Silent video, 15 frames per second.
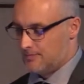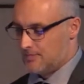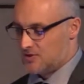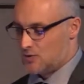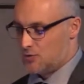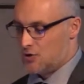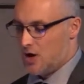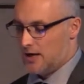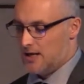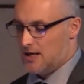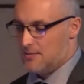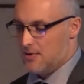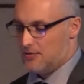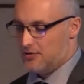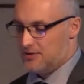So we're talking
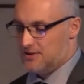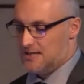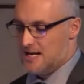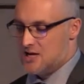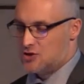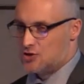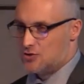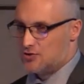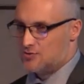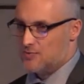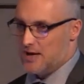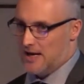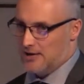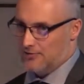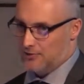about the teacher's
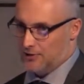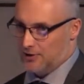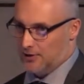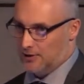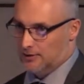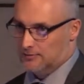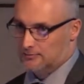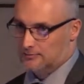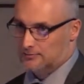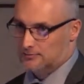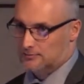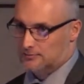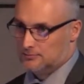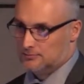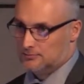behavior here
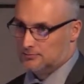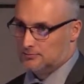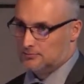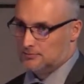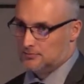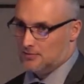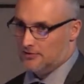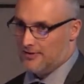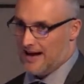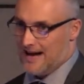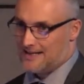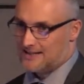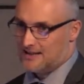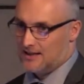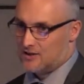of
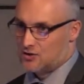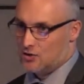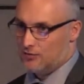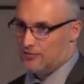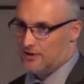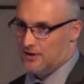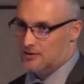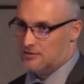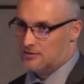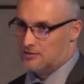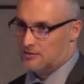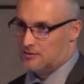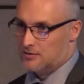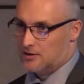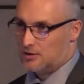asking Sophie
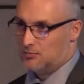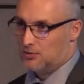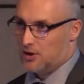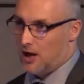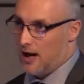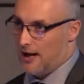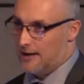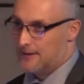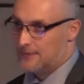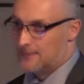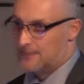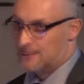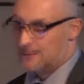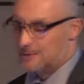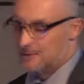to comply.
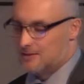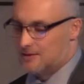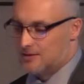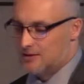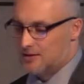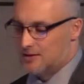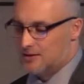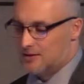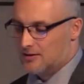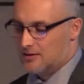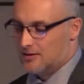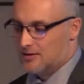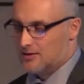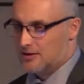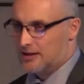
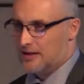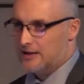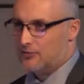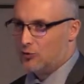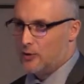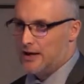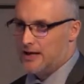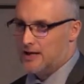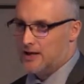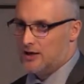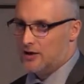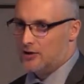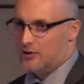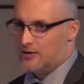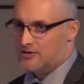The giveaway
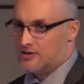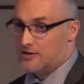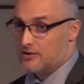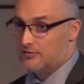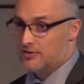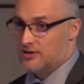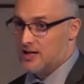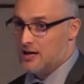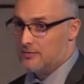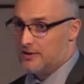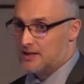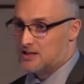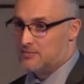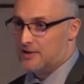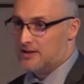here is that the vignette
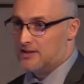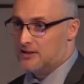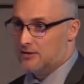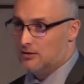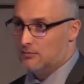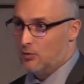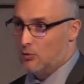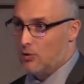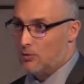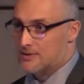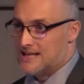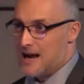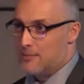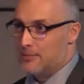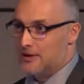makes a big deal about what was
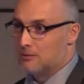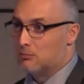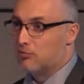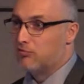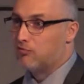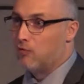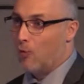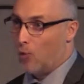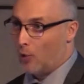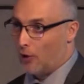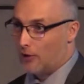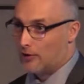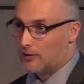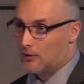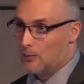happening
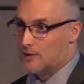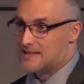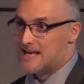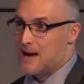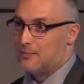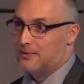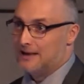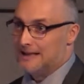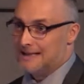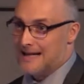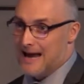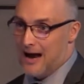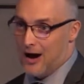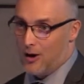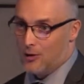before and what's happening
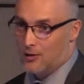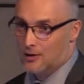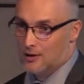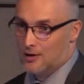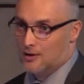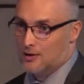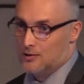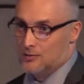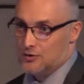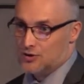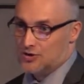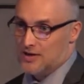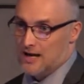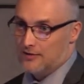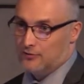now, which
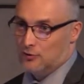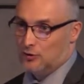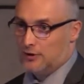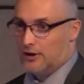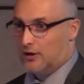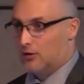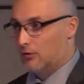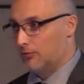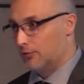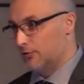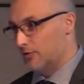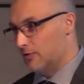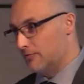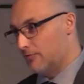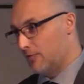should have you looking over
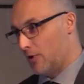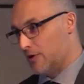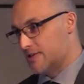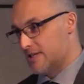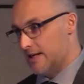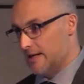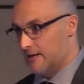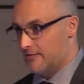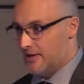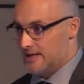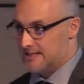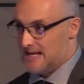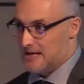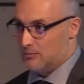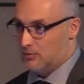to the far side of that
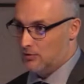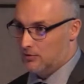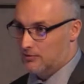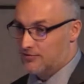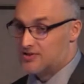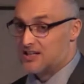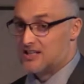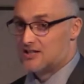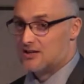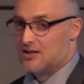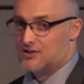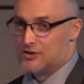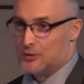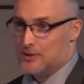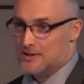table of 6
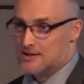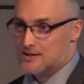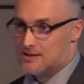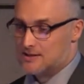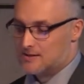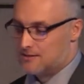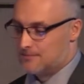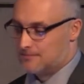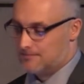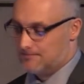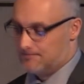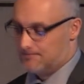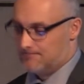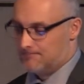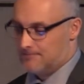consequences.
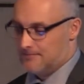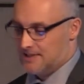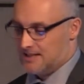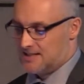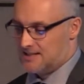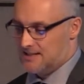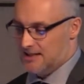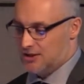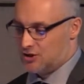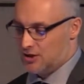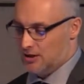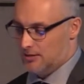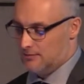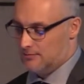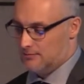
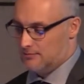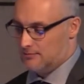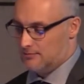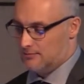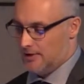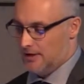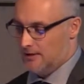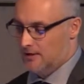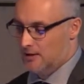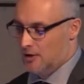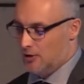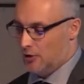Extinction, right?